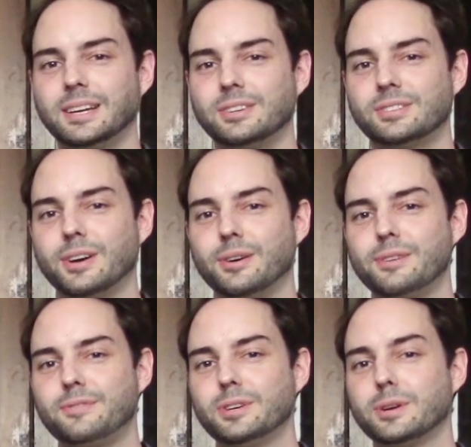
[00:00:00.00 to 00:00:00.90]
So
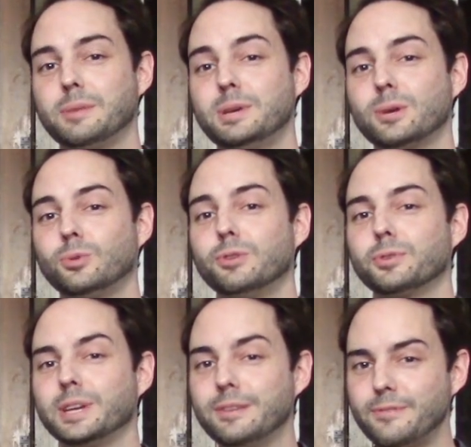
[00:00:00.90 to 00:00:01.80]
if you're a big
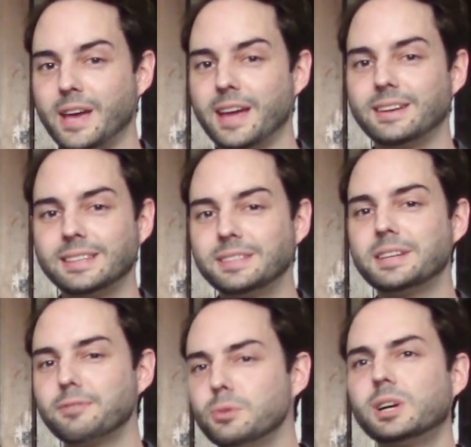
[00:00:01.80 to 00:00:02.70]
Wolverine fan, you
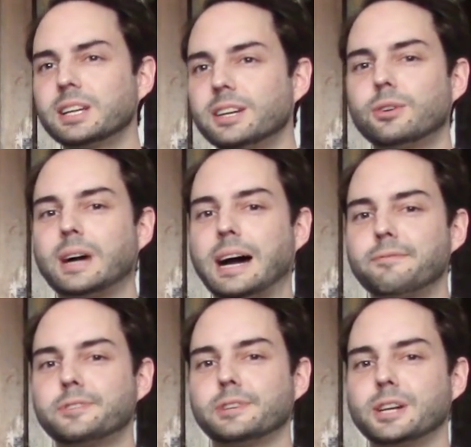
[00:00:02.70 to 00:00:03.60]
definitely want to go
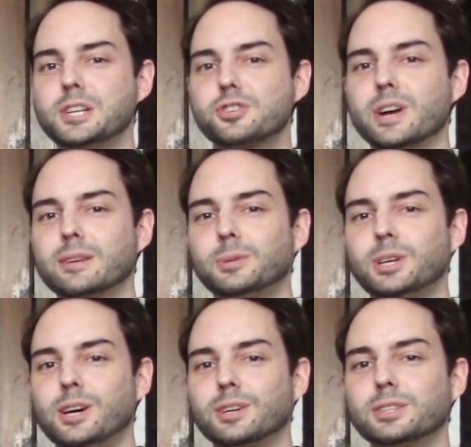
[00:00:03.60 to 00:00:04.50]
after an
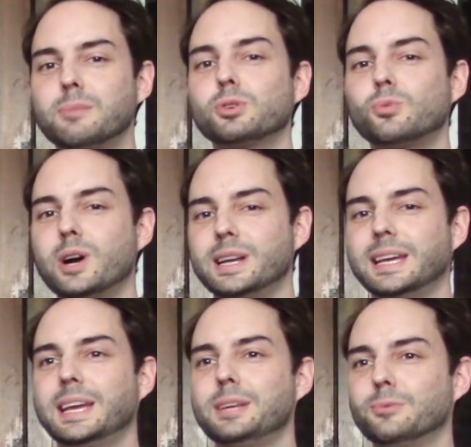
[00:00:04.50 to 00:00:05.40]
Incredible Hulk number
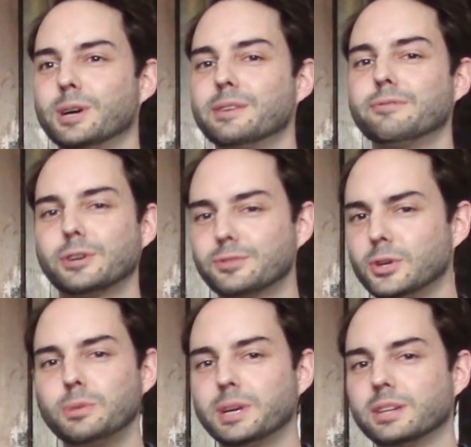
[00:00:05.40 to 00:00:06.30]
181. First
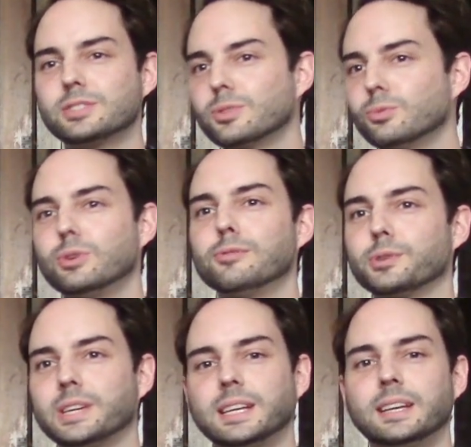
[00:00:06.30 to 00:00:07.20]
full appearance of
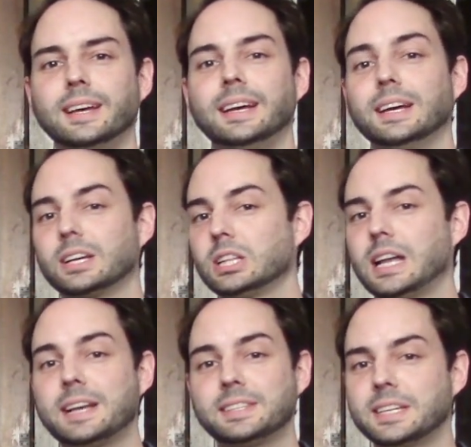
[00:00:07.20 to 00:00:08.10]
Wolverine.
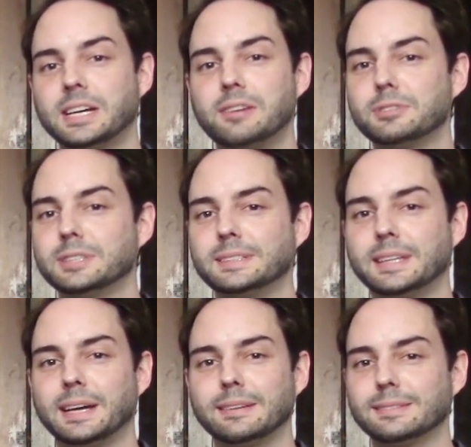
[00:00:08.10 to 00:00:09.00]
Classic cover.
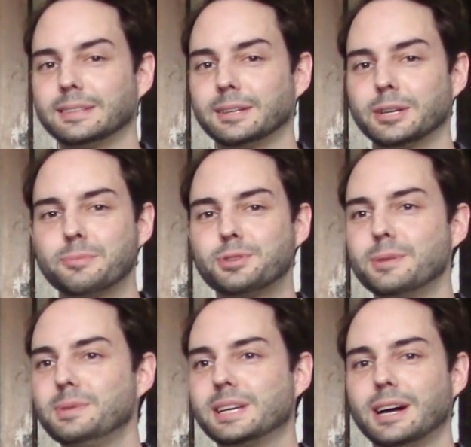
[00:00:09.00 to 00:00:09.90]
Yeah, Herb
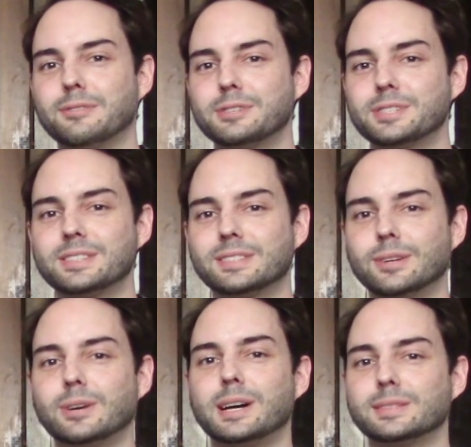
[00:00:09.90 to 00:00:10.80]
Trimpe cover is just
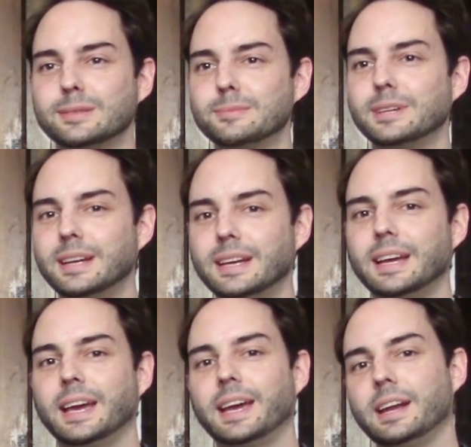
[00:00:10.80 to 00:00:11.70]
so awesome.
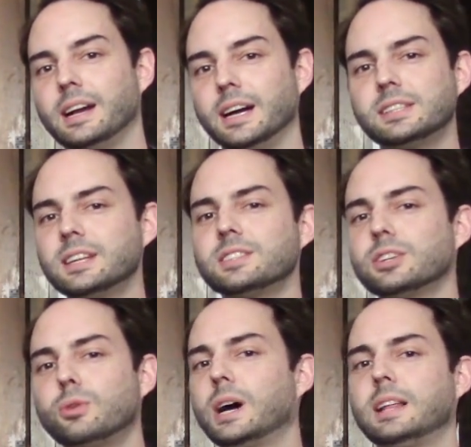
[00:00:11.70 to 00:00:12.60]
And it's done
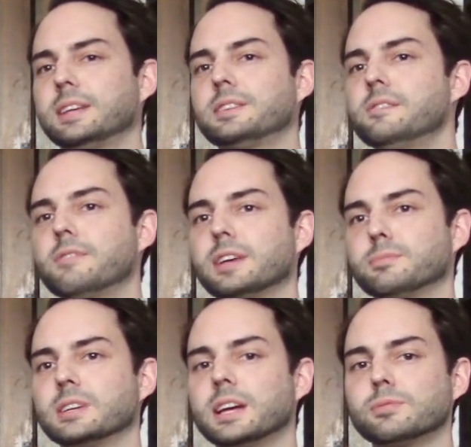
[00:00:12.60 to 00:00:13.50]
so well as an
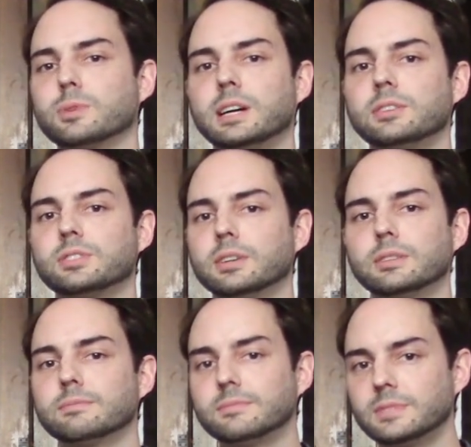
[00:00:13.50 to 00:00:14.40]
investment as well.
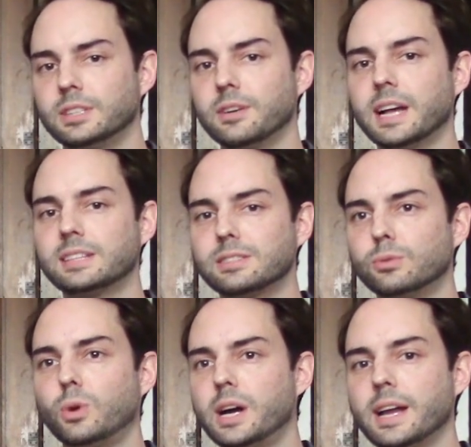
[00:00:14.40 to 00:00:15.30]
So, you know, that's the
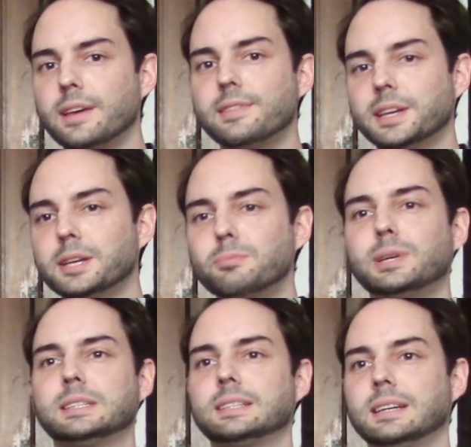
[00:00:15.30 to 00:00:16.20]
one I think.
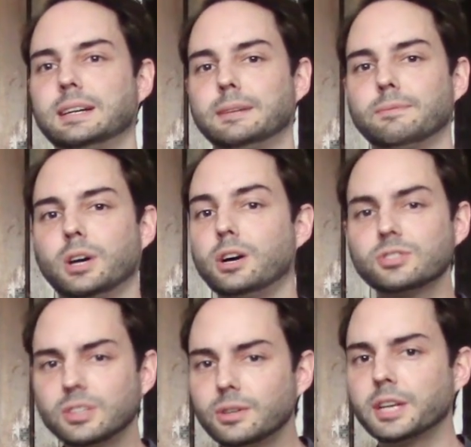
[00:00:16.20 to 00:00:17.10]
But
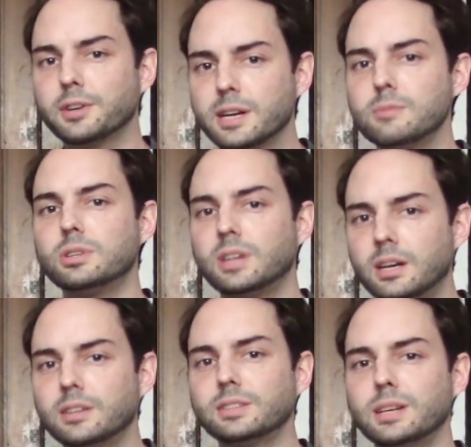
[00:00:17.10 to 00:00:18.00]
also Incredible
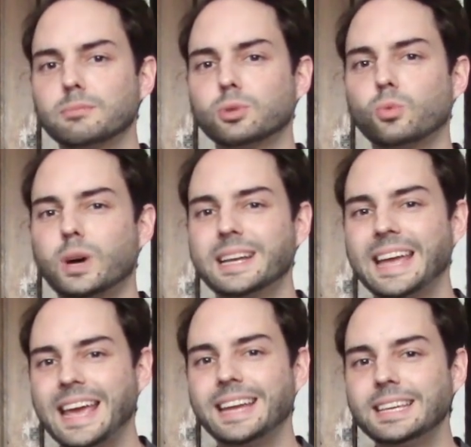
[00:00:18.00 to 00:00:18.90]
Hulk number
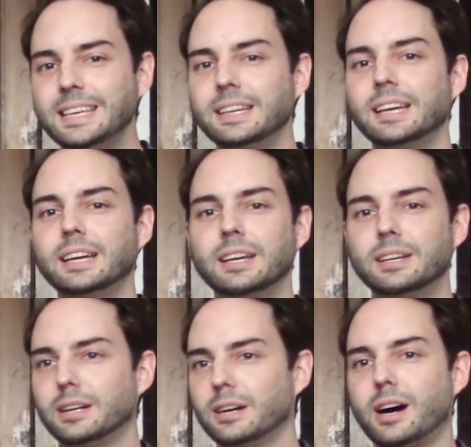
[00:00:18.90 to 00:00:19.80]
180.
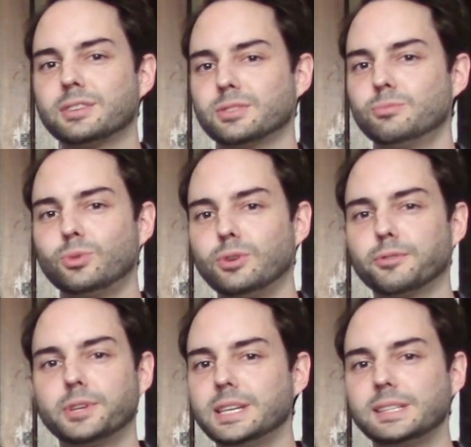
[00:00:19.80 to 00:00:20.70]
Awesome
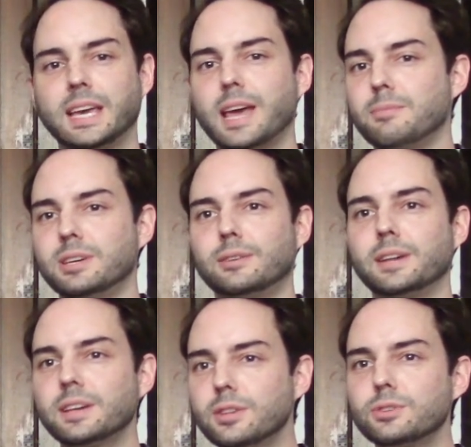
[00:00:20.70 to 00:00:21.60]
Wolverine cameo.
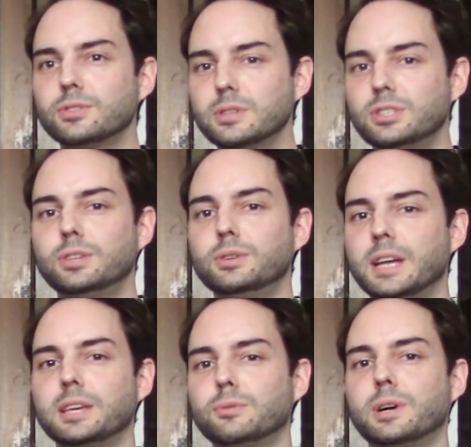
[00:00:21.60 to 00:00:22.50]
I think those are the two
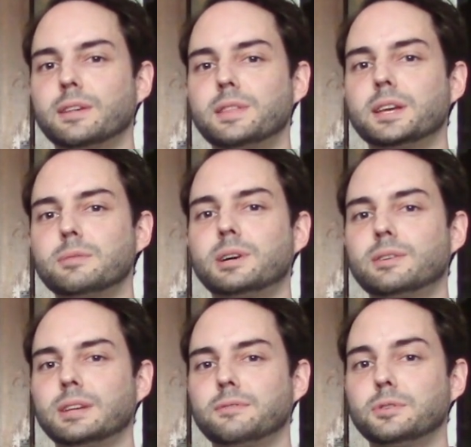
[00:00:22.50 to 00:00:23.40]
that you want to think
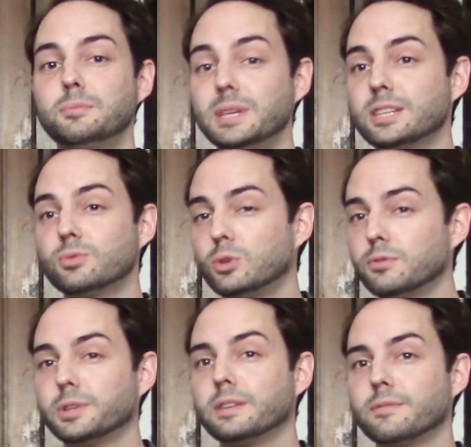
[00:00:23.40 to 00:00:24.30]
about if you're the biggest
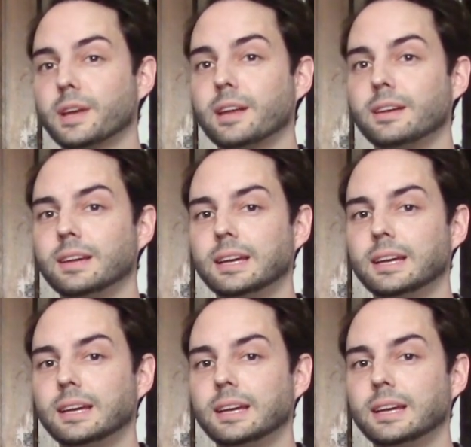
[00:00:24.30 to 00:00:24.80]
Wolverine fan.